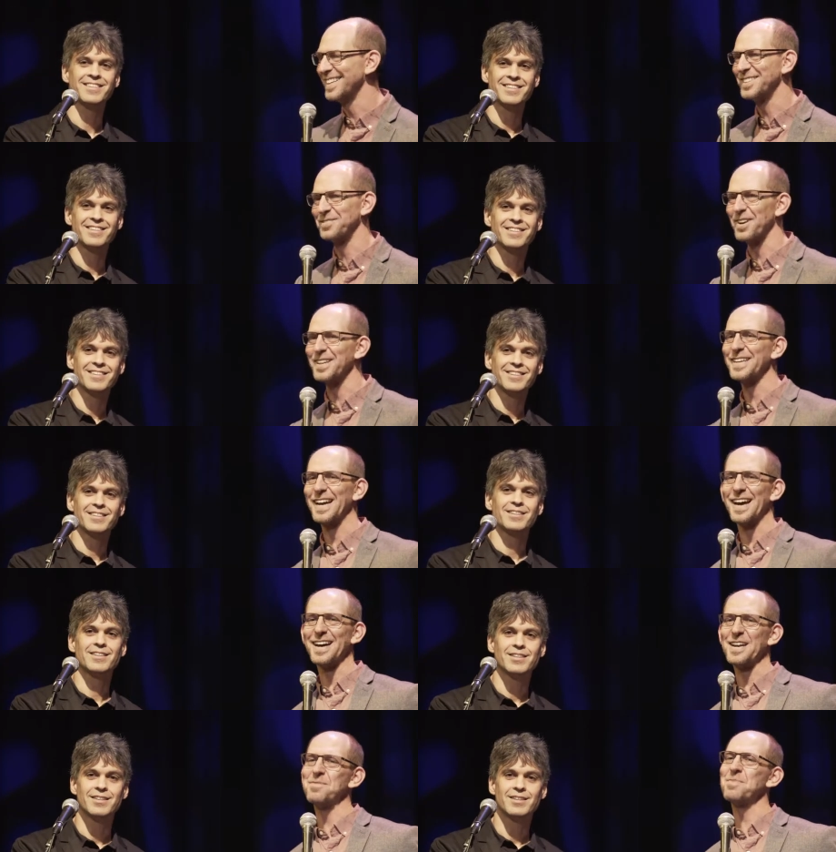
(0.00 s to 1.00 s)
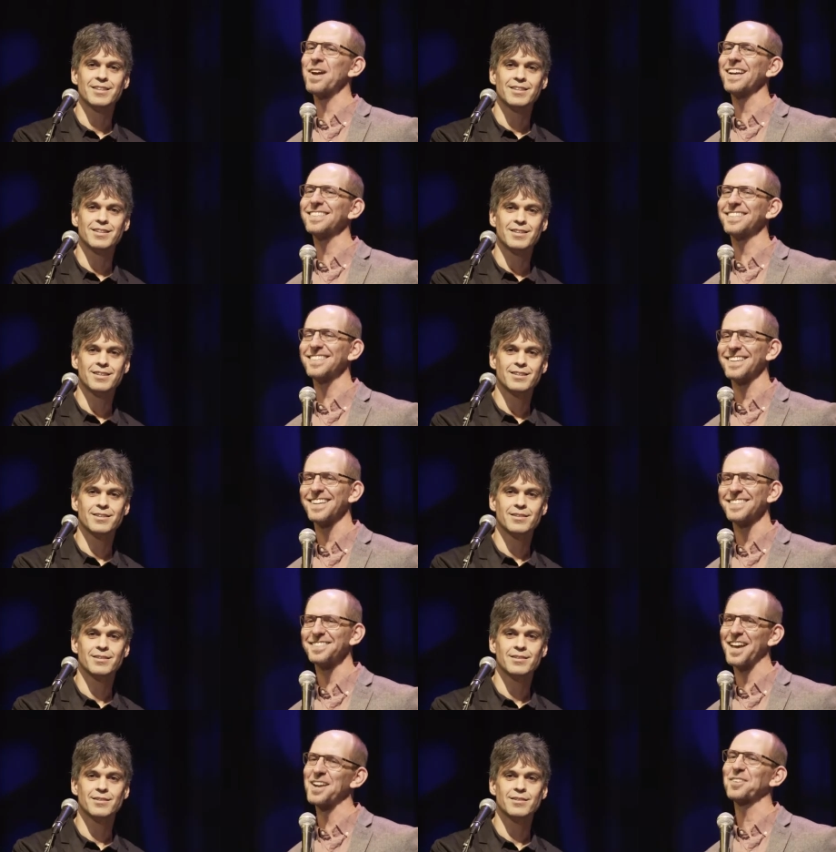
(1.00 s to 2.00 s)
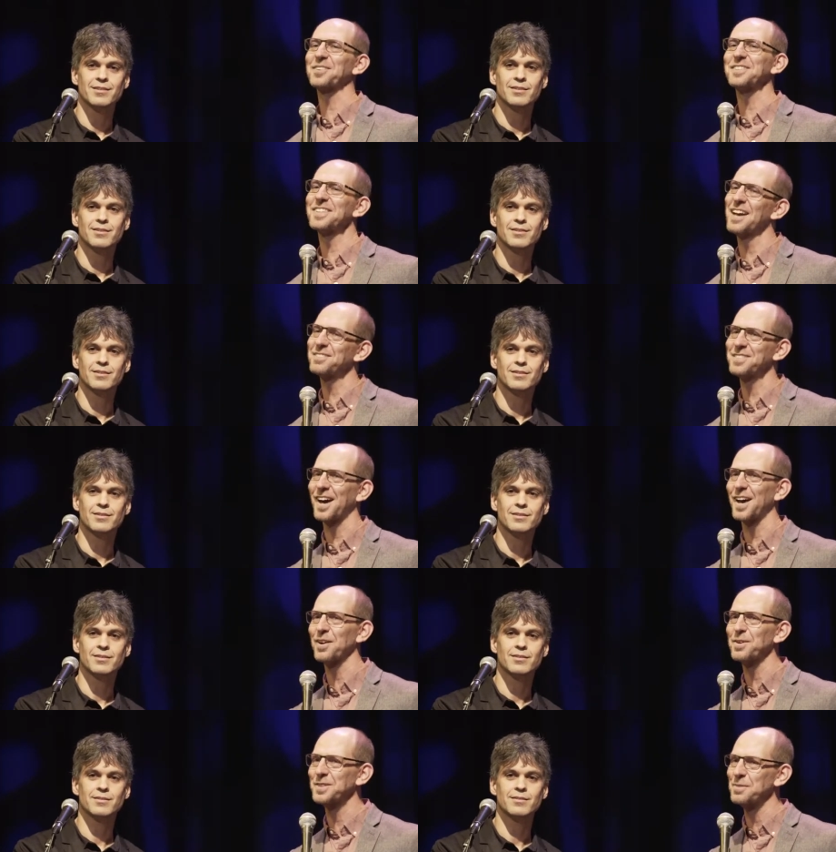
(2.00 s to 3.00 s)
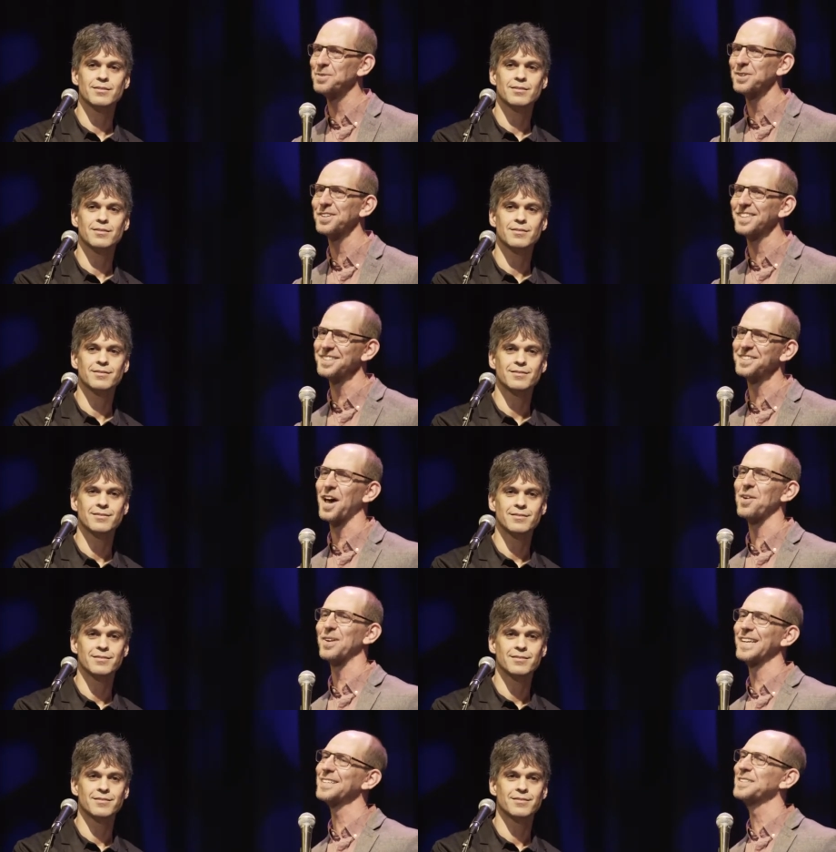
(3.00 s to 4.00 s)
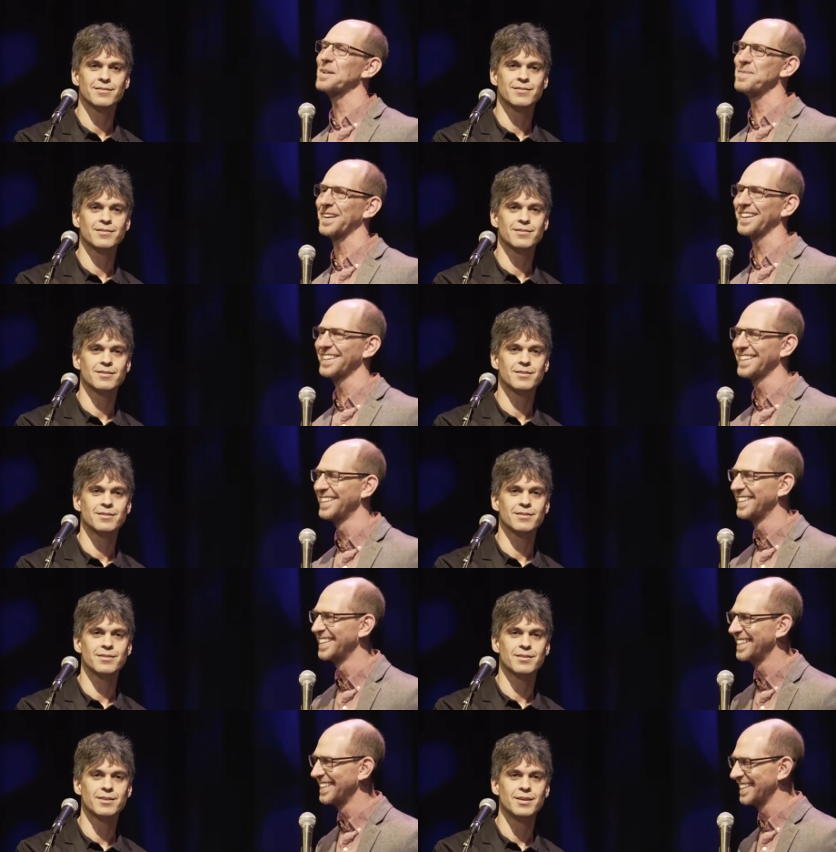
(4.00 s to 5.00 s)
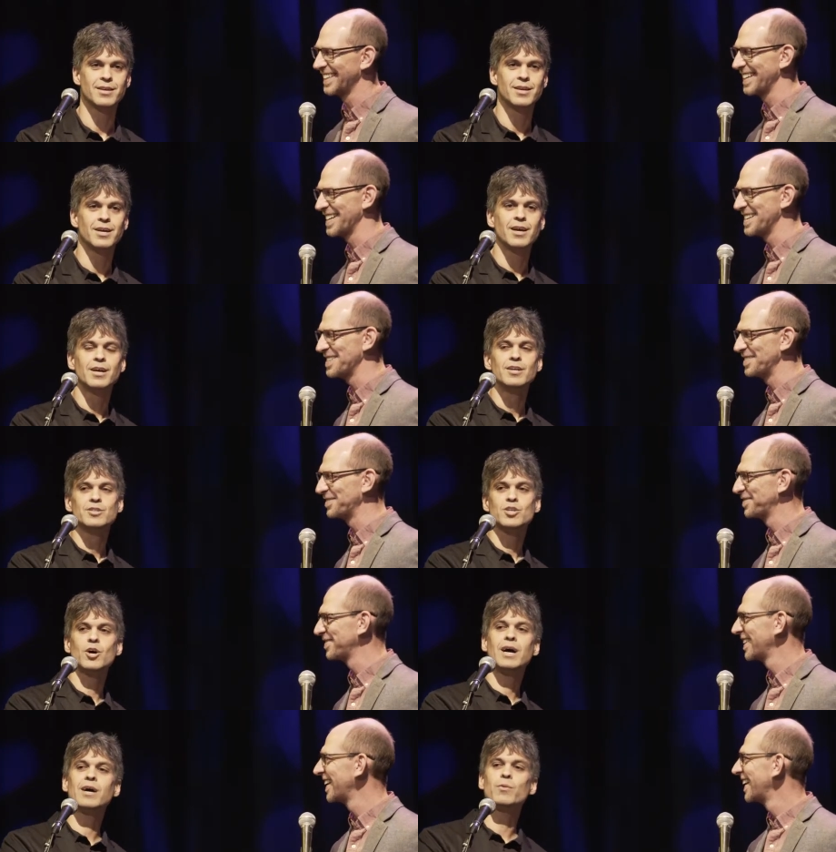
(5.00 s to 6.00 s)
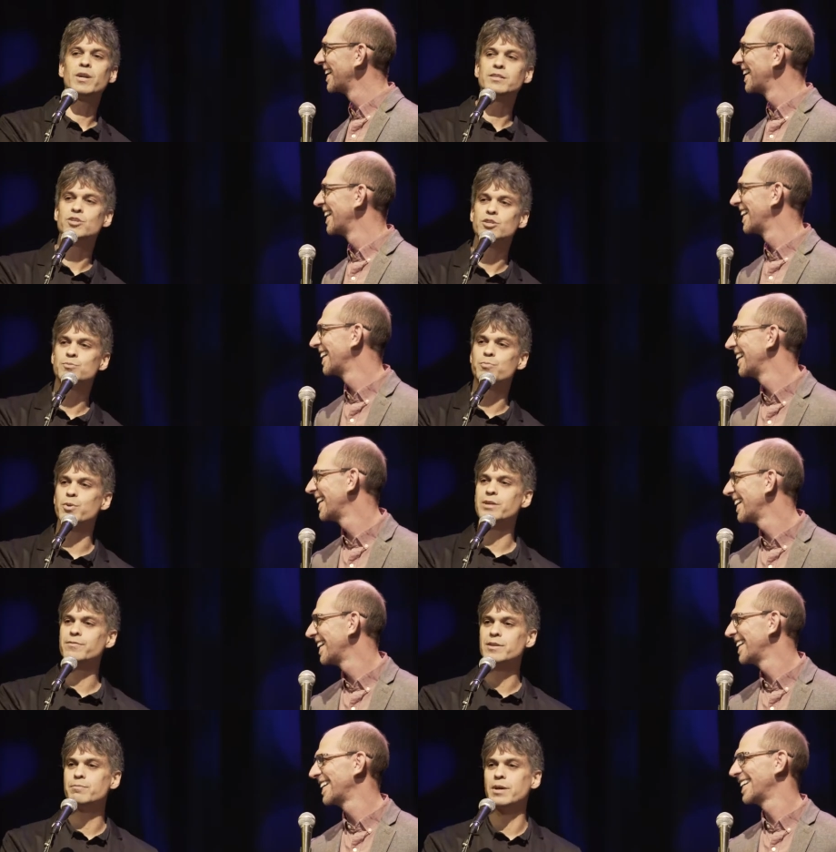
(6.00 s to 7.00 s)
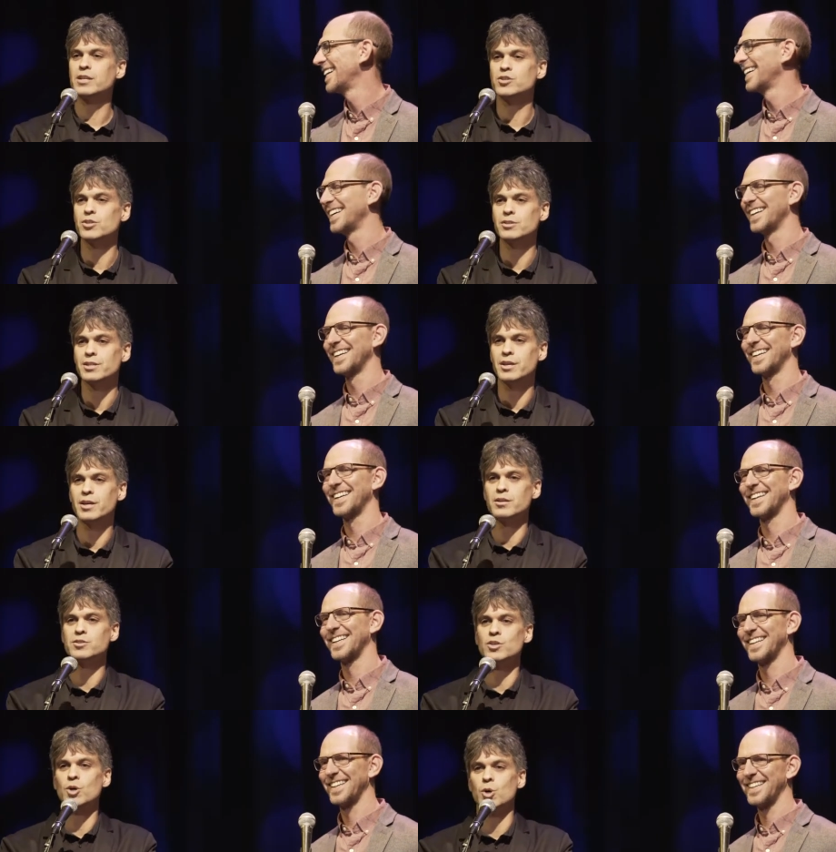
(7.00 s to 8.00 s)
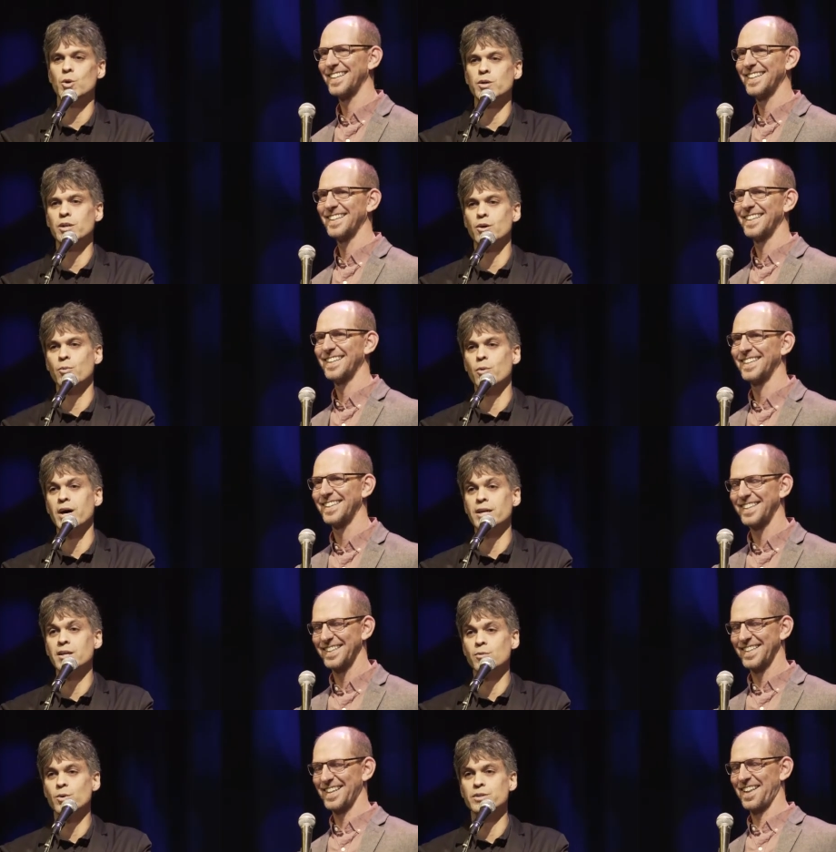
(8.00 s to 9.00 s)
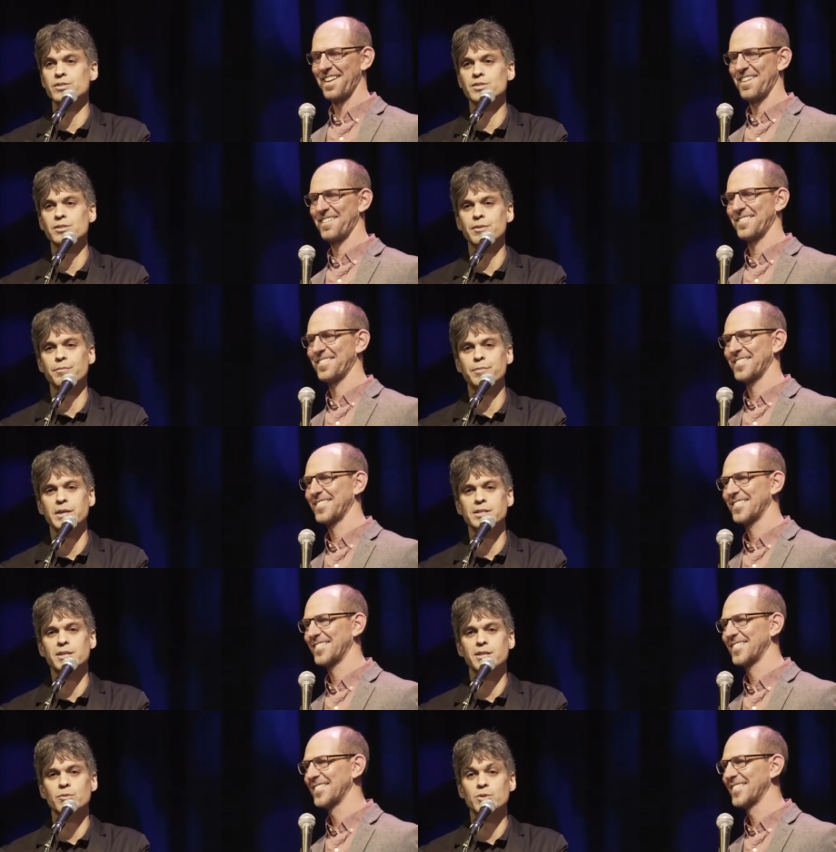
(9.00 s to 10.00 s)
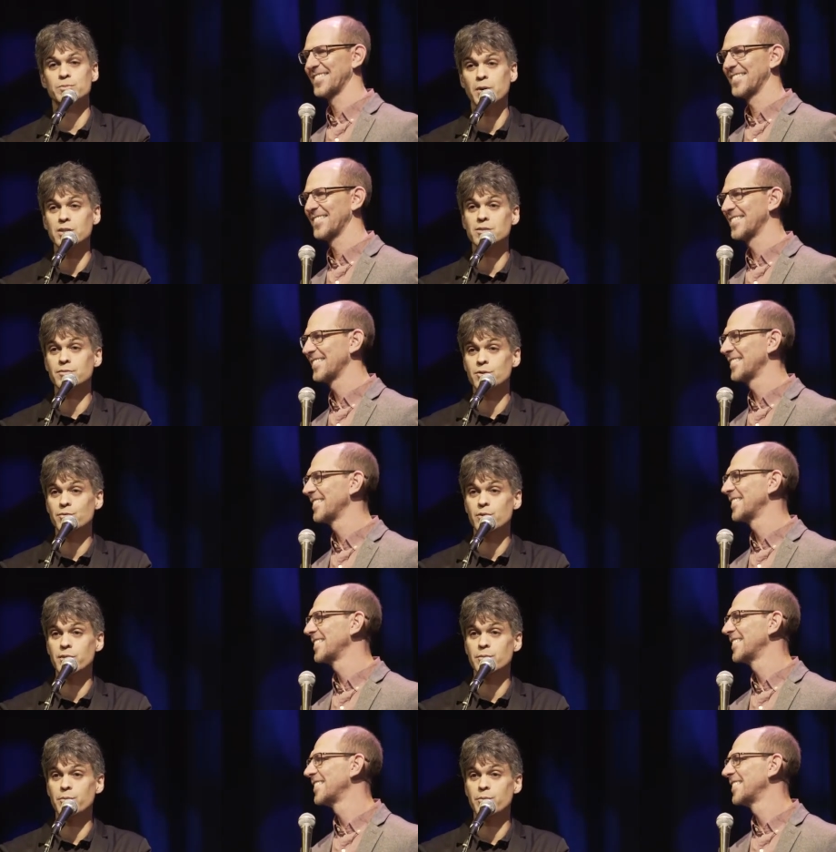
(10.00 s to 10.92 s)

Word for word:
Speaker 1: he's really uh, embraced the Santa Cruz lifestyle, which I'm sure you can tell when he gets up here.
Speaker 2: Uh, so I want to just briefly mention that. So you know, Ryan was basically responsible for the